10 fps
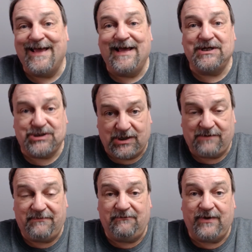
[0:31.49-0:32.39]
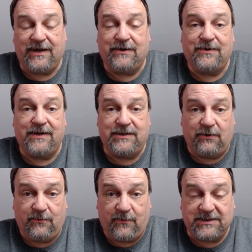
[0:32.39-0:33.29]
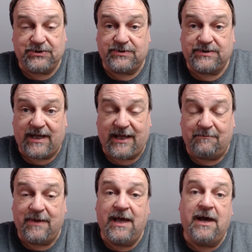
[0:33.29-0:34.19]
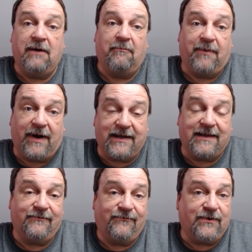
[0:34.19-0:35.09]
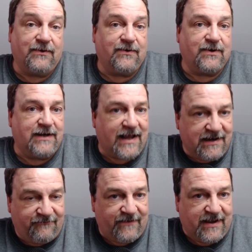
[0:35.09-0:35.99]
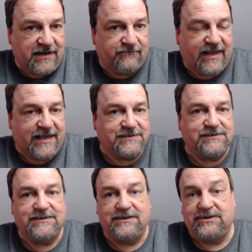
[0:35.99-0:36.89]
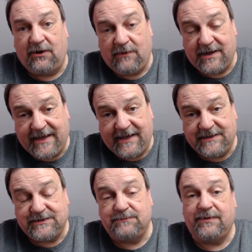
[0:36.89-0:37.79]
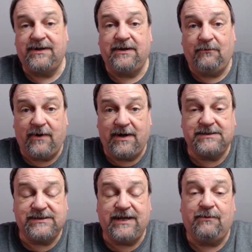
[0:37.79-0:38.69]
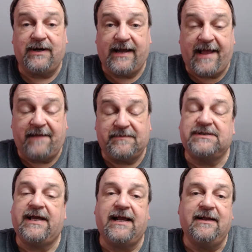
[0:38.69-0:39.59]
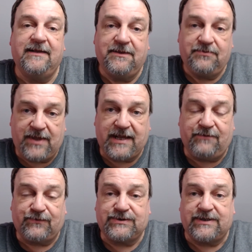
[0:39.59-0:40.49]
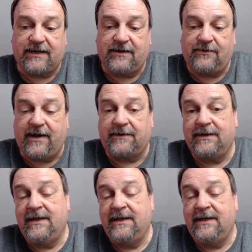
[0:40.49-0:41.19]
Shut up the video and don't waste your time. But if you're not a fan of cases and don't want cases, but you want to see what I have to say, thank you for sticking around.